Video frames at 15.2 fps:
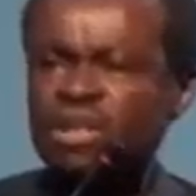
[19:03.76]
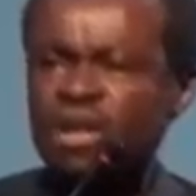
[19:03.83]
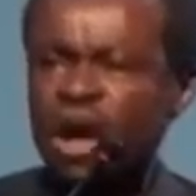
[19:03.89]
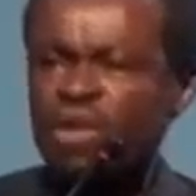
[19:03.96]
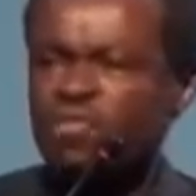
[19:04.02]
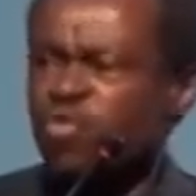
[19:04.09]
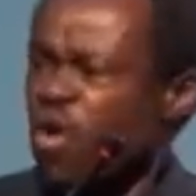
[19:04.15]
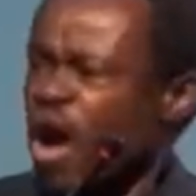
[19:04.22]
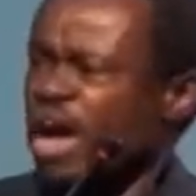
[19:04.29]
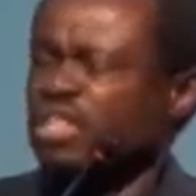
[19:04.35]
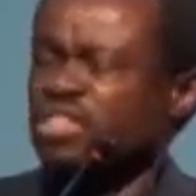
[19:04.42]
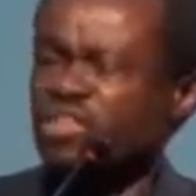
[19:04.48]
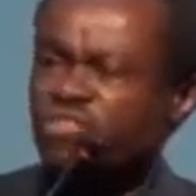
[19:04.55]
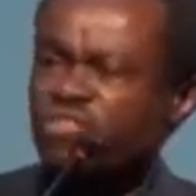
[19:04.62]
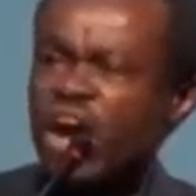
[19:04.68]
I've
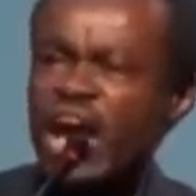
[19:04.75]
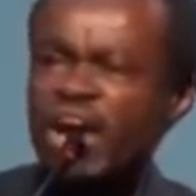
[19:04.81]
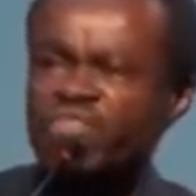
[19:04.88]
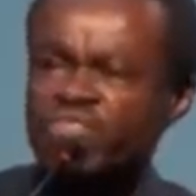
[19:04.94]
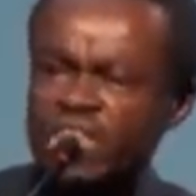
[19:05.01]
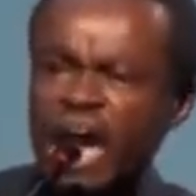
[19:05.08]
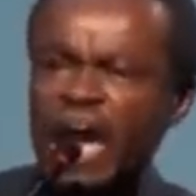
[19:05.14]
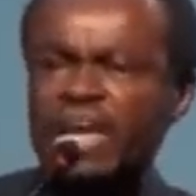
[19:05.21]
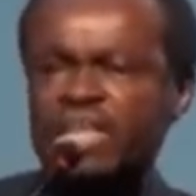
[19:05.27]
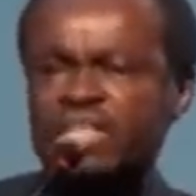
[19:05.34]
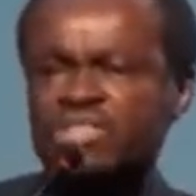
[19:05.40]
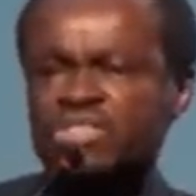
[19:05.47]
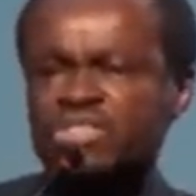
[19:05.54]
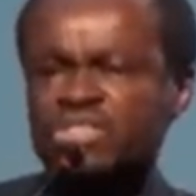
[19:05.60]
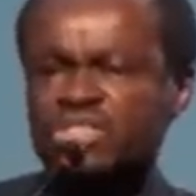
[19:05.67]
worked the 5
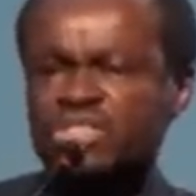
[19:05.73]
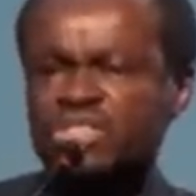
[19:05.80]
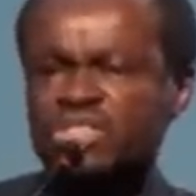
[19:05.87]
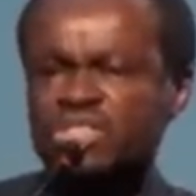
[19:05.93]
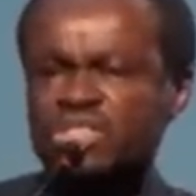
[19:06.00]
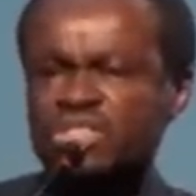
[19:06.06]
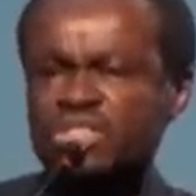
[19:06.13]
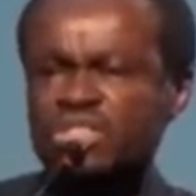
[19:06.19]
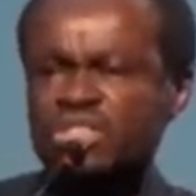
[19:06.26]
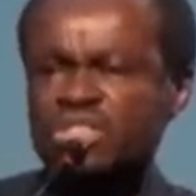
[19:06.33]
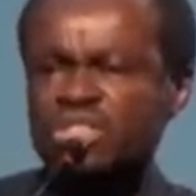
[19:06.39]
talents,